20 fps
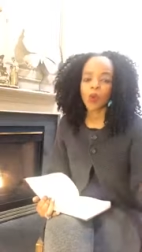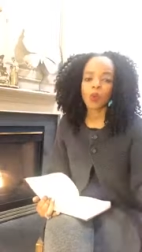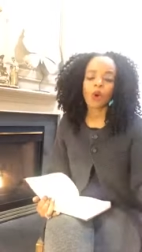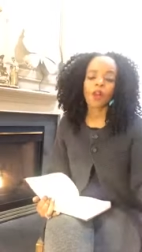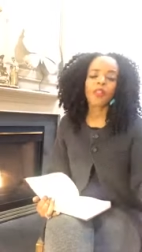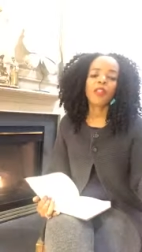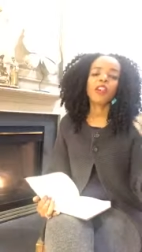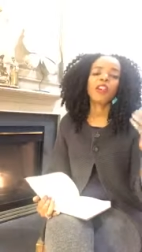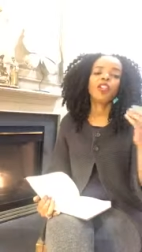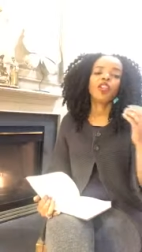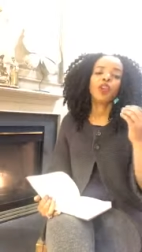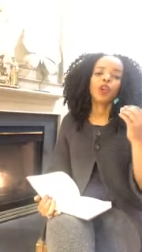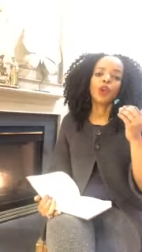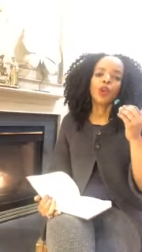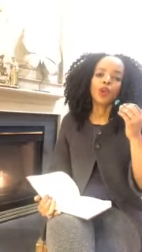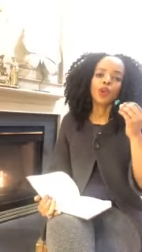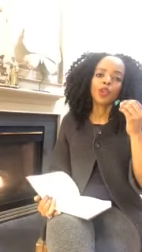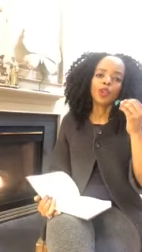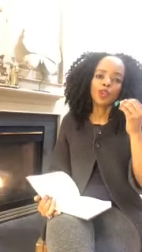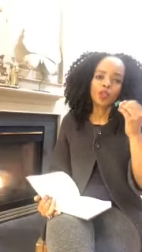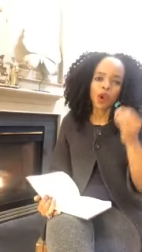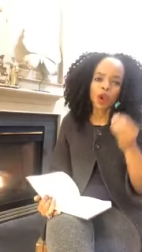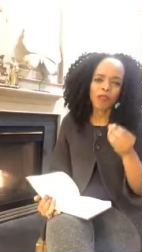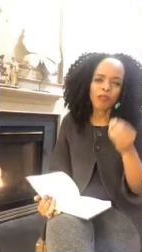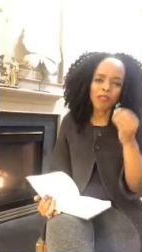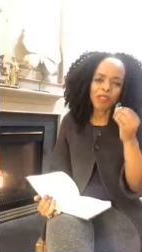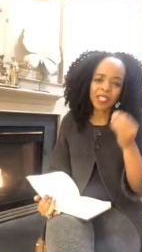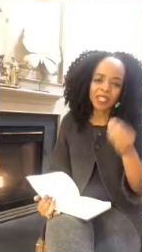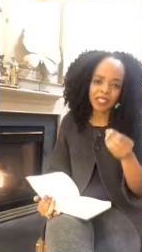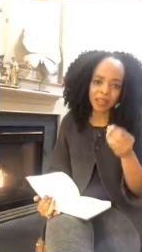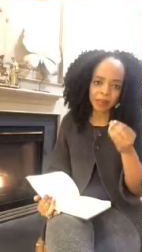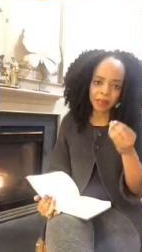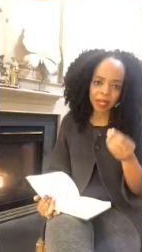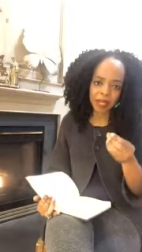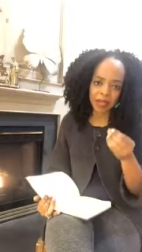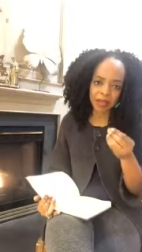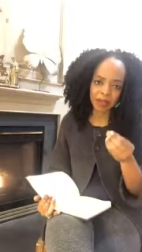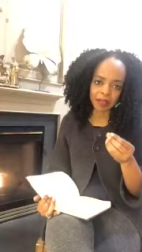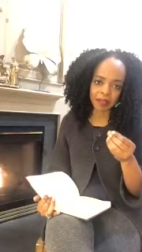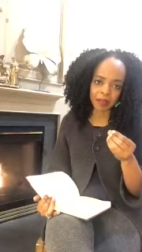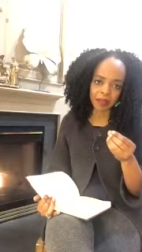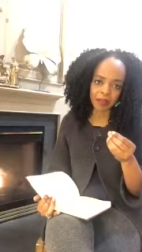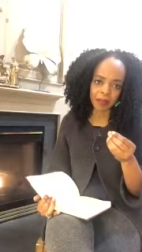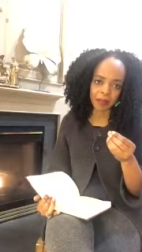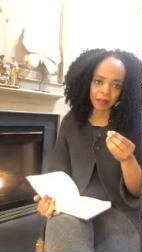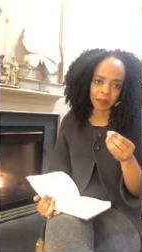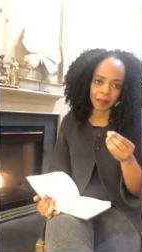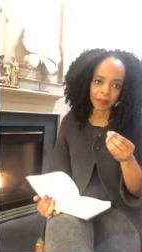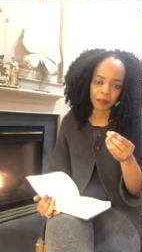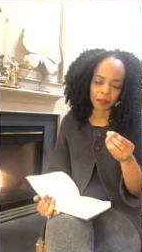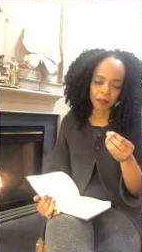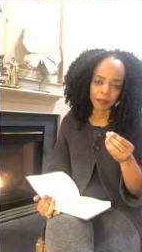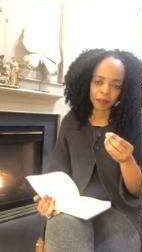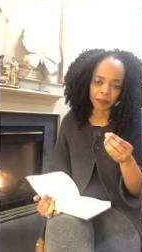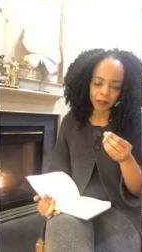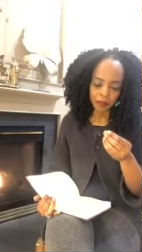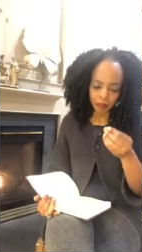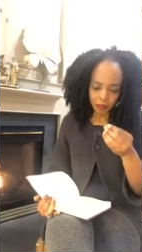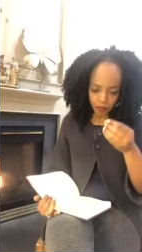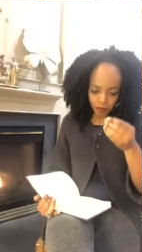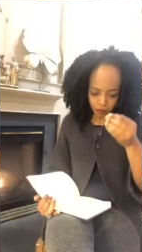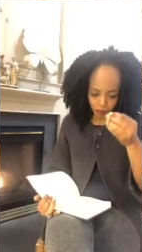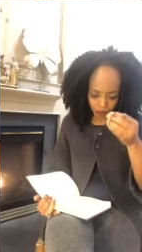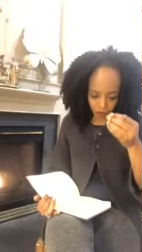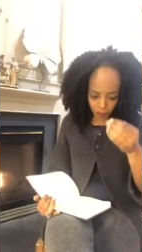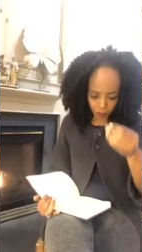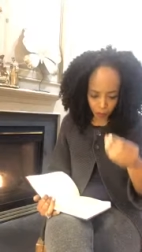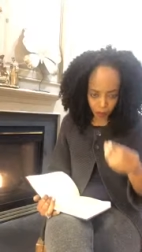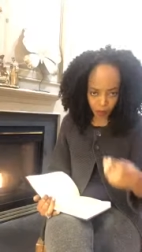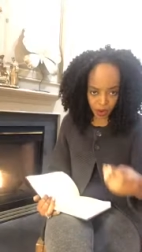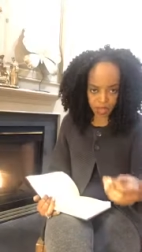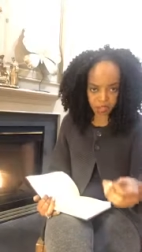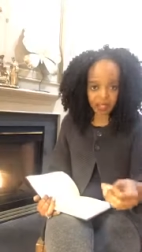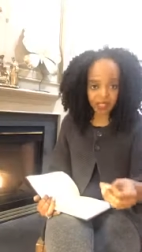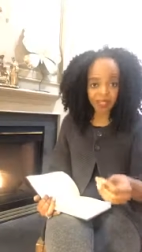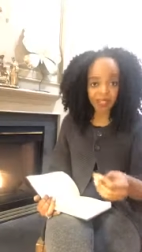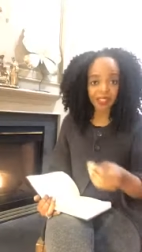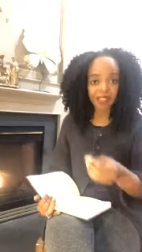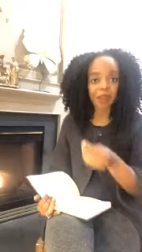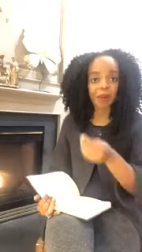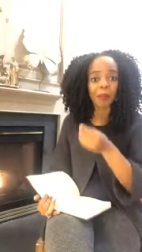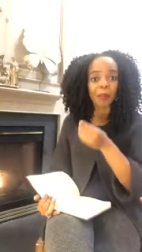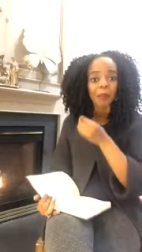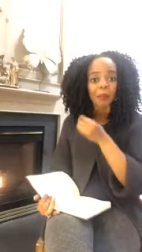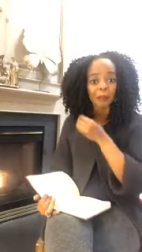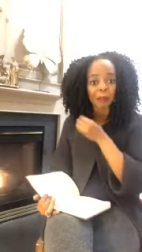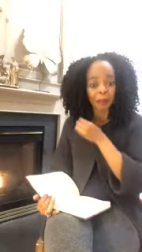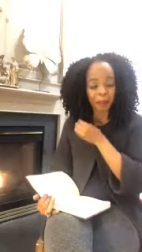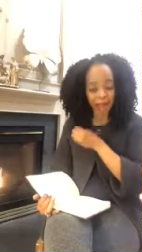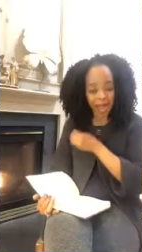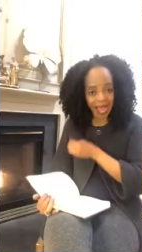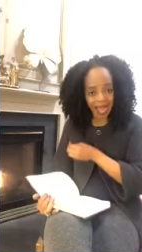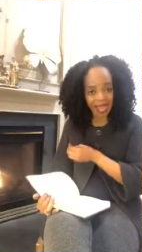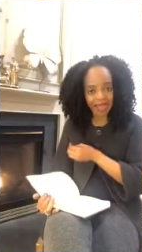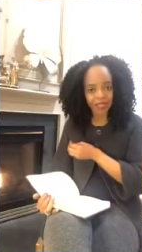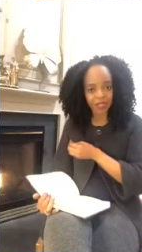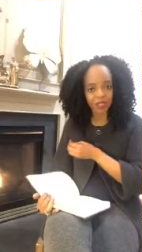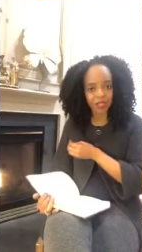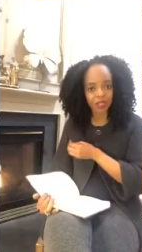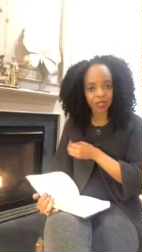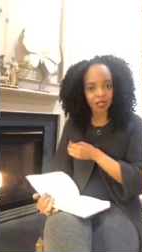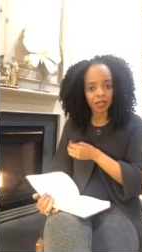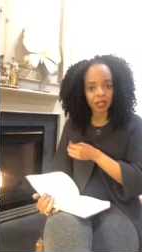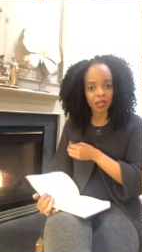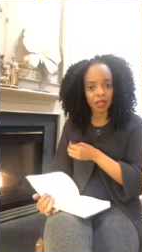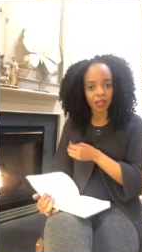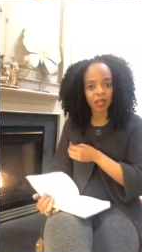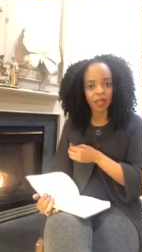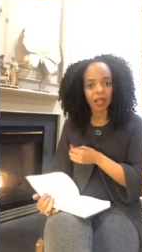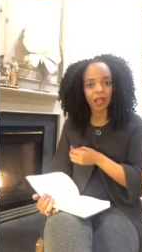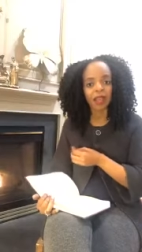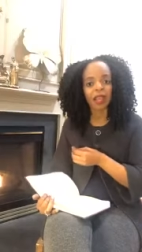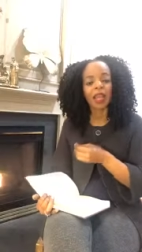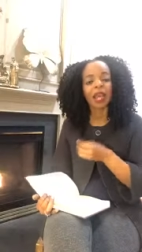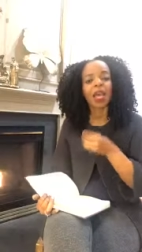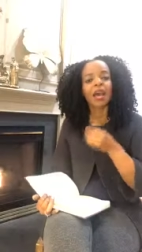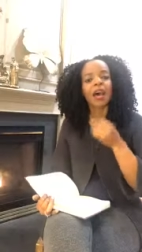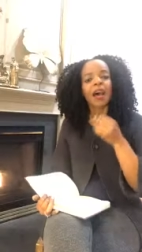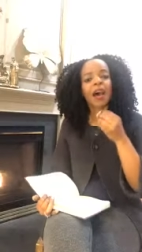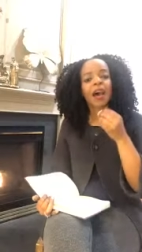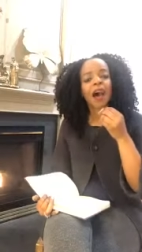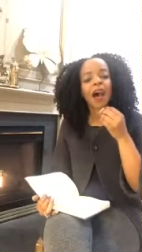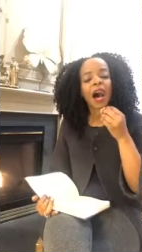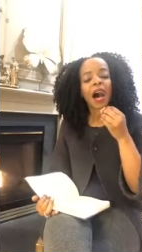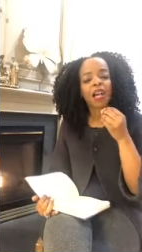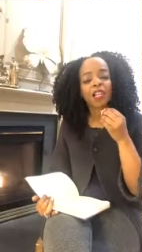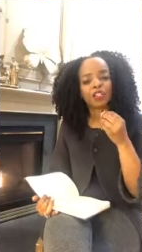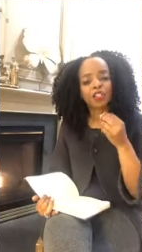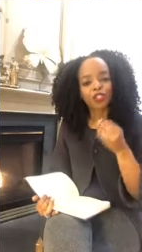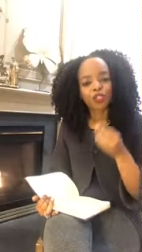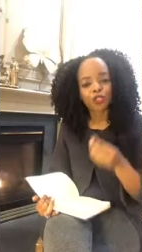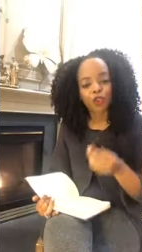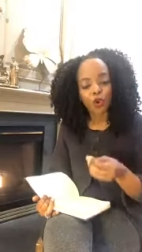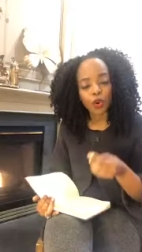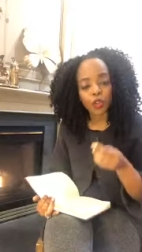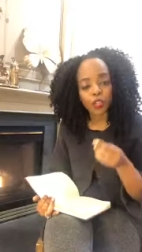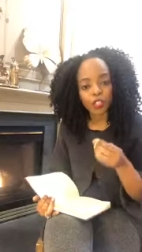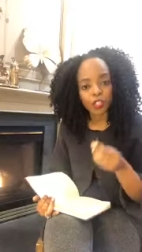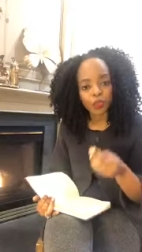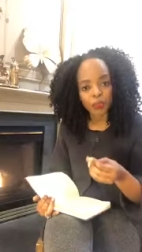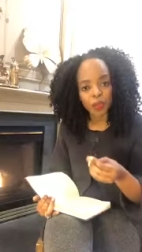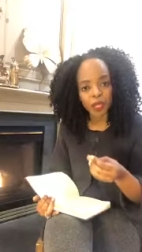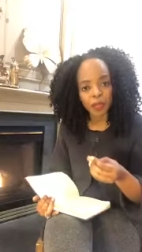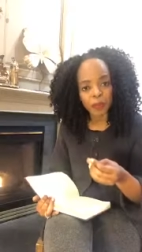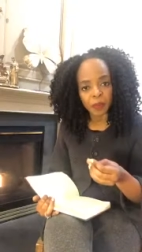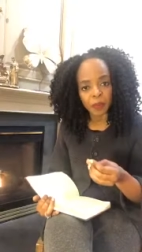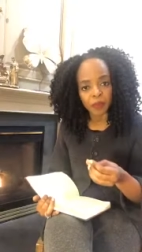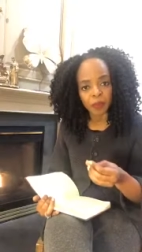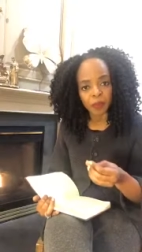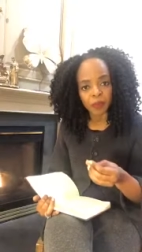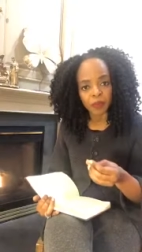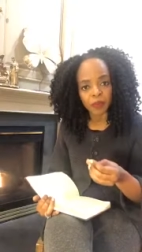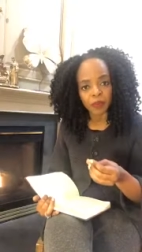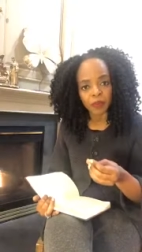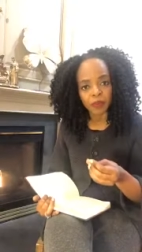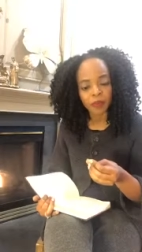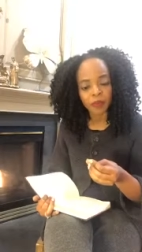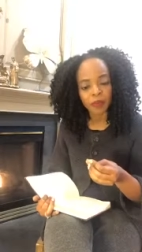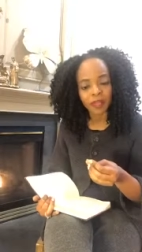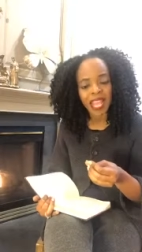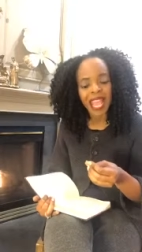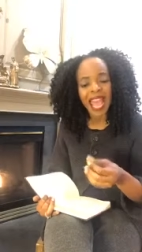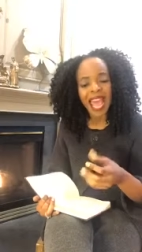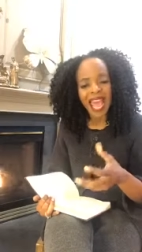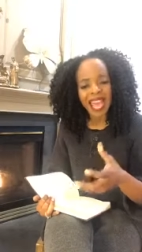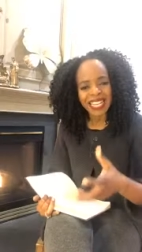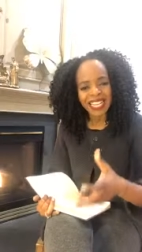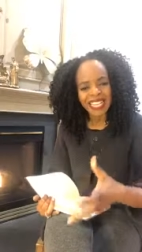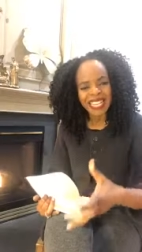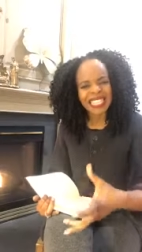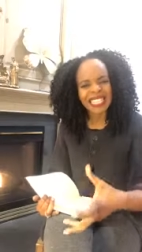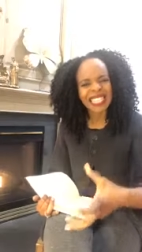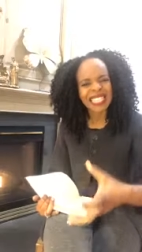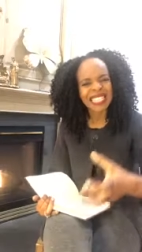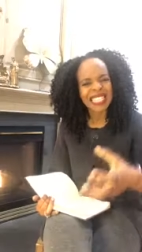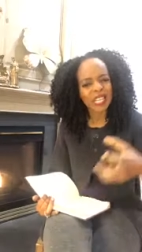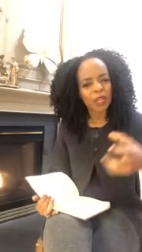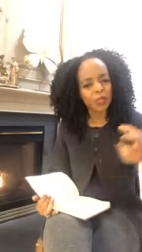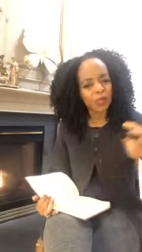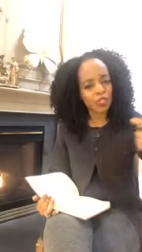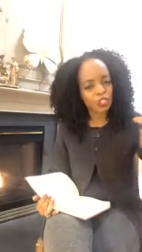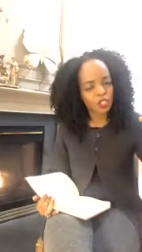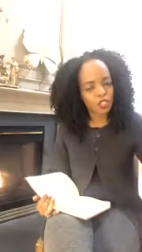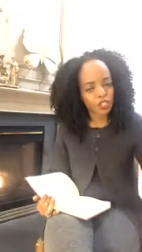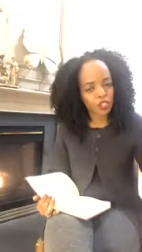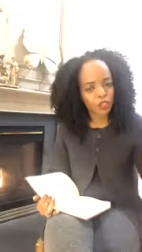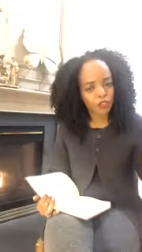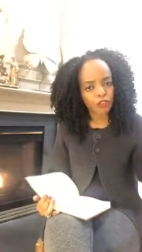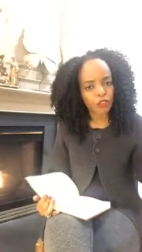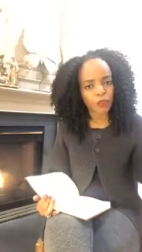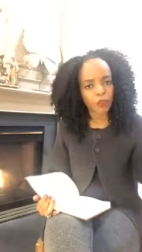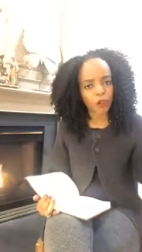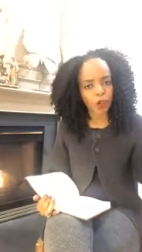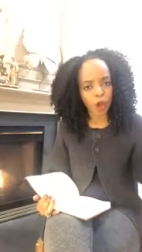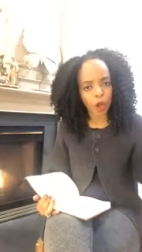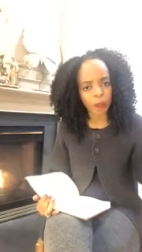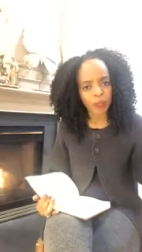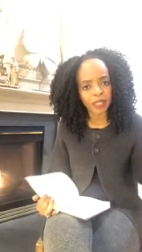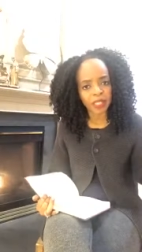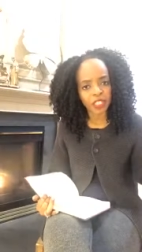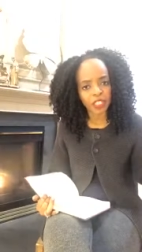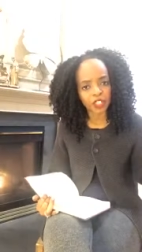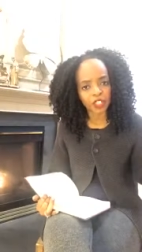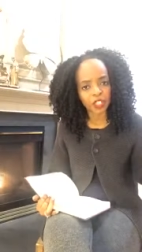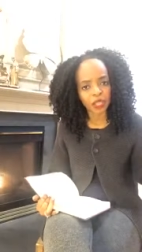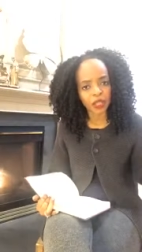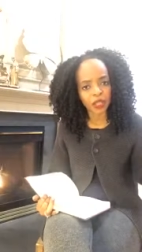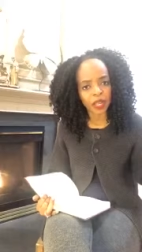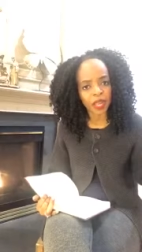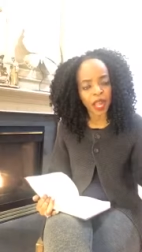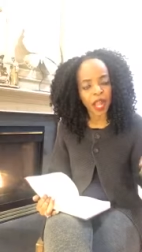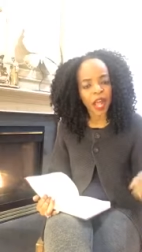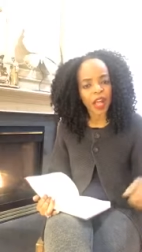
well, then your visibility, present, past, assures people and distinguishes you from your competition